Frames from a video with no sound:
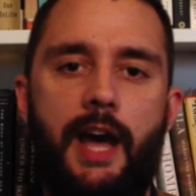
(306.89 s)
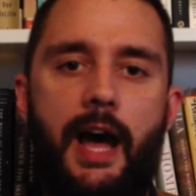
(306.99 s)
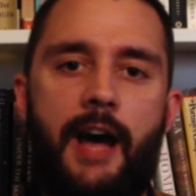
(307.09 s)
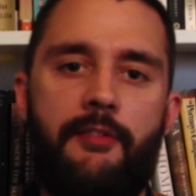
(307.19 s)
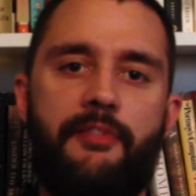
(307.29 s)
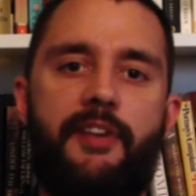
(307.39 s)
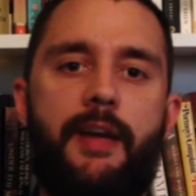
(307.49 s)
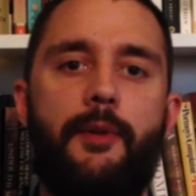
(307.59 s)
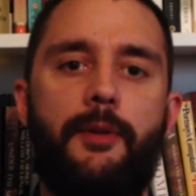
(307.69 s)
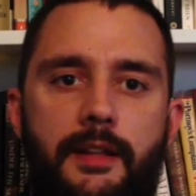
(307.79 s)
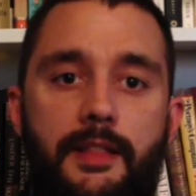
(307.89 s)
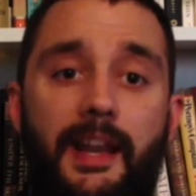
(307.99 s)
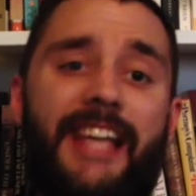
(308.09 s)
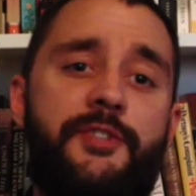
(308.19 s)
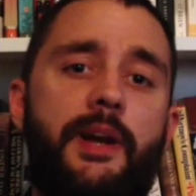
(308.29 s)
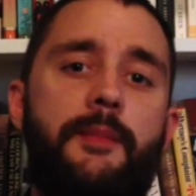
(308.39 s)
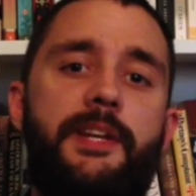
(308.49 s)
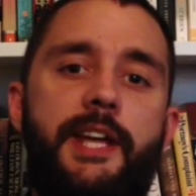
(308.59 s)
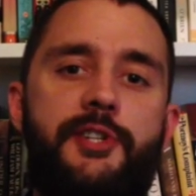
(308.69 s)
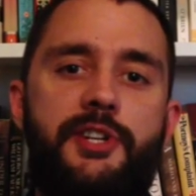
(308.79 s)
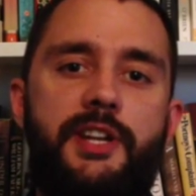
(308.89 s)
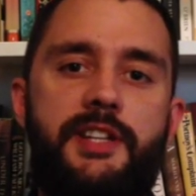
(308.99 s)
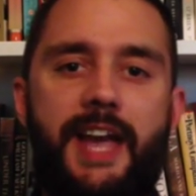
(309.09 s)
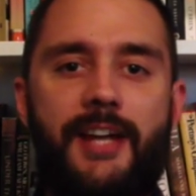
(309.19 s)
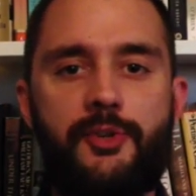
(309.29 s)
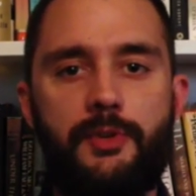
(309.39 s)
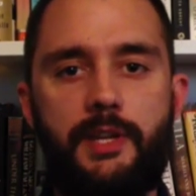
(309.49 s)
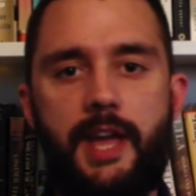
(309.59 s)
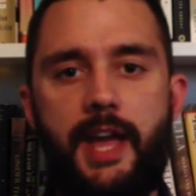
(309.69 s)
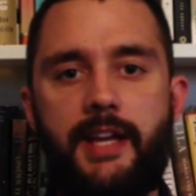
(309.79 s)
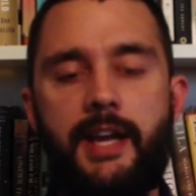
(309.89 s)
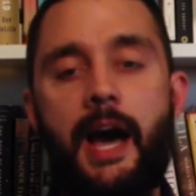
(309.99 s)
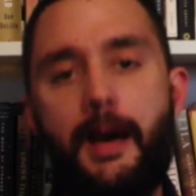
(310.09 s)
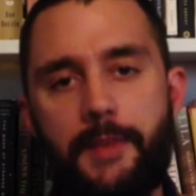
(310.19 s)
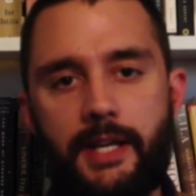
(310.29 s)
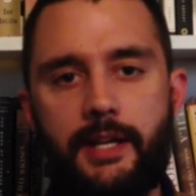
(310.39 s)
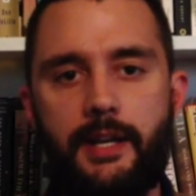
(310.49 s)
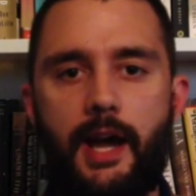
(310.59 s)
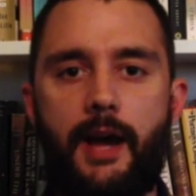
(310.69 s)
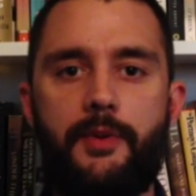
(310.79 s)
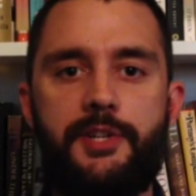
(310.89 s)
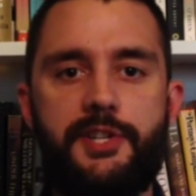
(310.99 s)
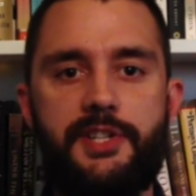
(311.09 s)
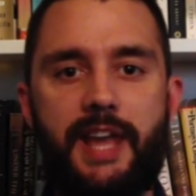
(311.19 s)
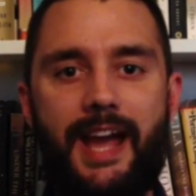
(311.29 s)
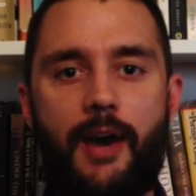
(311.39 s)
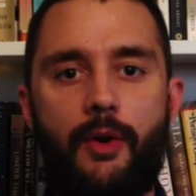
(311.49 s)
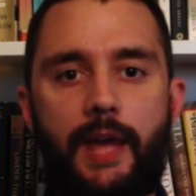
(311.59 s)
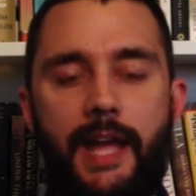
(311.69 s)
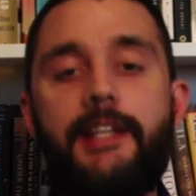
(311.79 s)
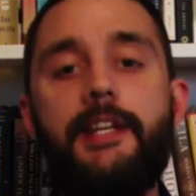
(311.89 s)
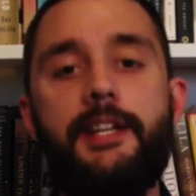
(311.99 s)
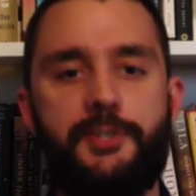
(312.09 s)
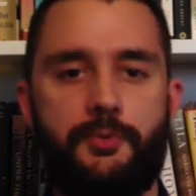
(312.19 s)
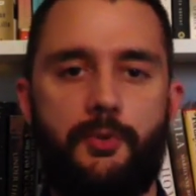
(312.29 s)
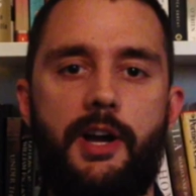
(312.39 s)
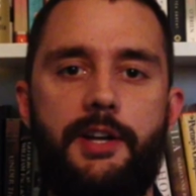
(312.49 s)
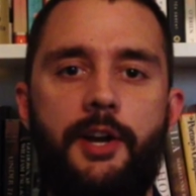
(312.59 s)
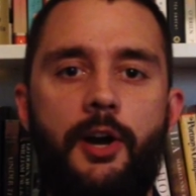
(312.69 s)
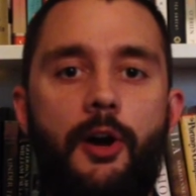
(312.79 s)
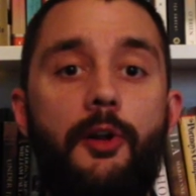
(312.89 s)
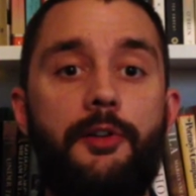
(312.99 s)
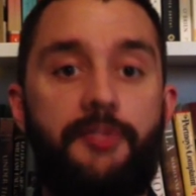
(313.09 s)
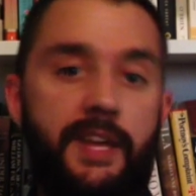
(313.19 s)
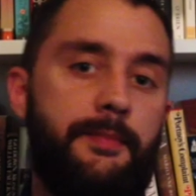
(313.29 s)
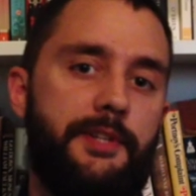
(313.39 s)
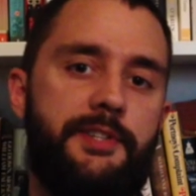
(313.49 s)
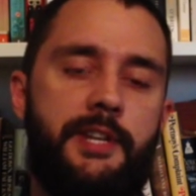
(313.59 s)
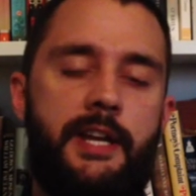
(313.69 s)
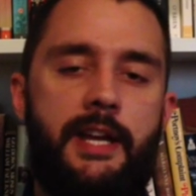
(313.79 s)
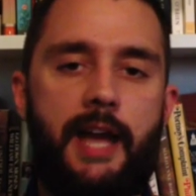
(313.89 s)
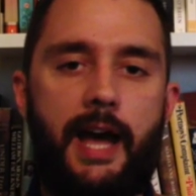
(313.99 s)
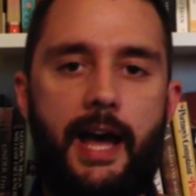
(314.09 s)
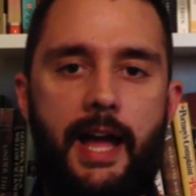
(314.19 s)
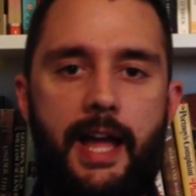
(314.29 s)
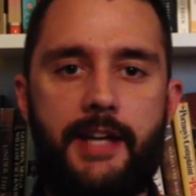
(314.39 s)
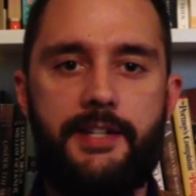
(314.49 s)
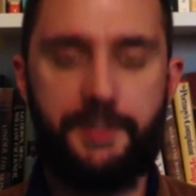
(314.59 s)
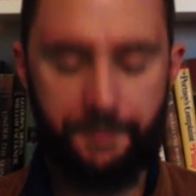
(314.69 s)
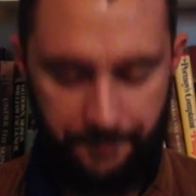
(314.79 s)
of a fable. The last recommendation is actually a comic, which has now ended its run, called Fables. And